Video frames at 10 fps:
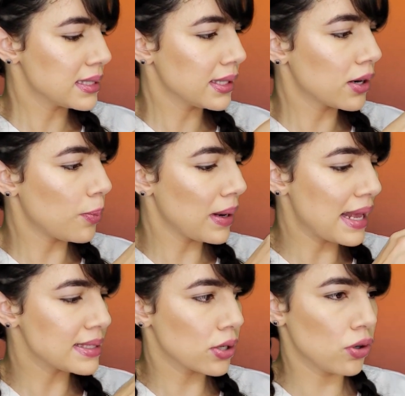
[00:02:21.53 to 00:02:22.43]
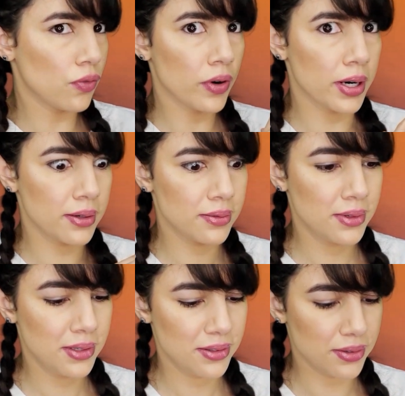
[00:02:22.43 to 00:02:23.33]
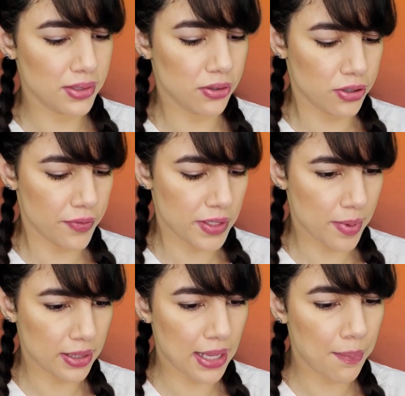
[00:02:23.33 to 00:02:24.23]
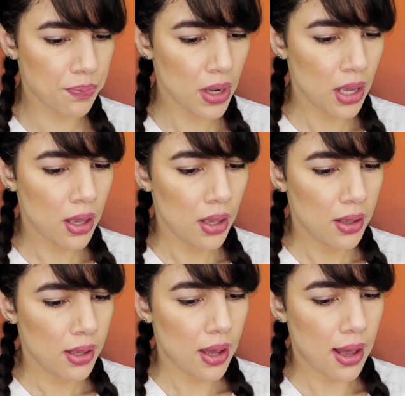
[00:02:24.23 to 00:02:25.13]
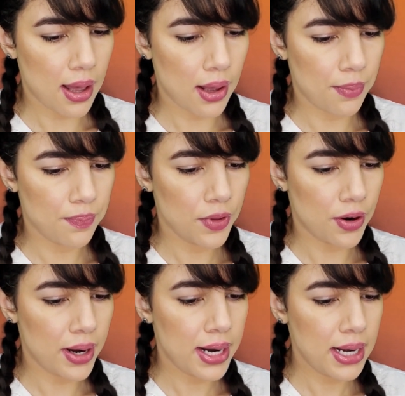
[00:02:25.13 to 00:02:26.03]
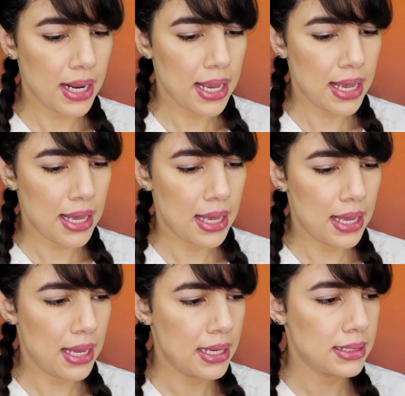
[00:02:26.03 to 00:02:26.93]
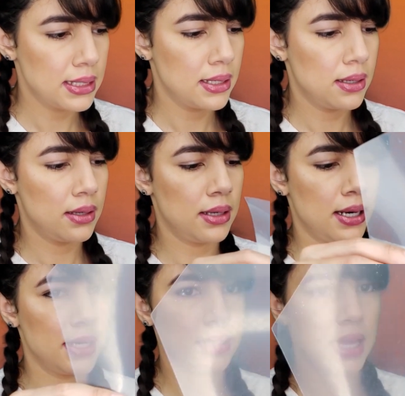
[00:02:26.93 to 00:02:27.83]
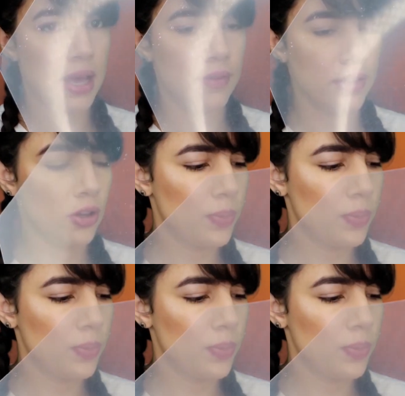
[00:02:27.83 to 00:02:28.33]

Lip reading: little plastic over it, so I was a little nervous about that. All right, and it does have a little